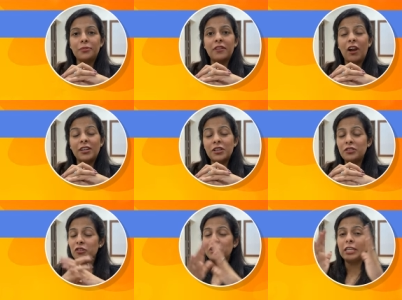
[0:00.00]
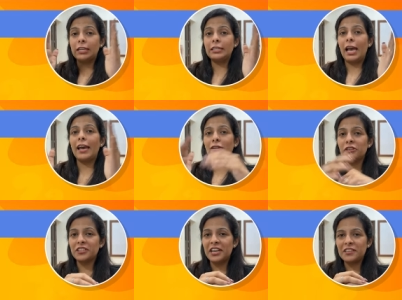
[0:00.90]
we have understood the entire
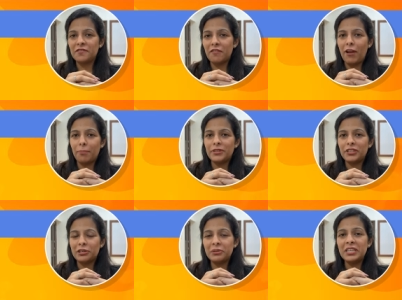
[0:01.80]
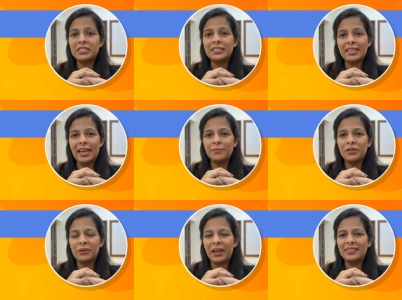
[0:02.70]
cognitive development theory, it's time
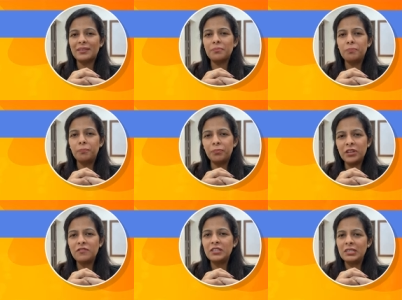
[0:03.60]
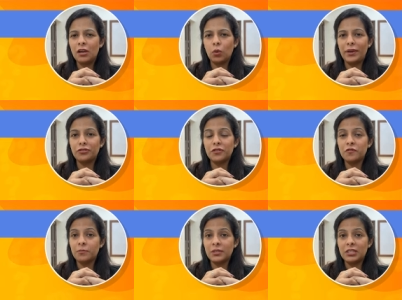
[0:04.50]
to look at some previous year
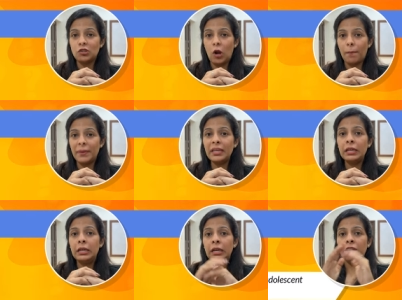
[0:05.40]
questions from this topic.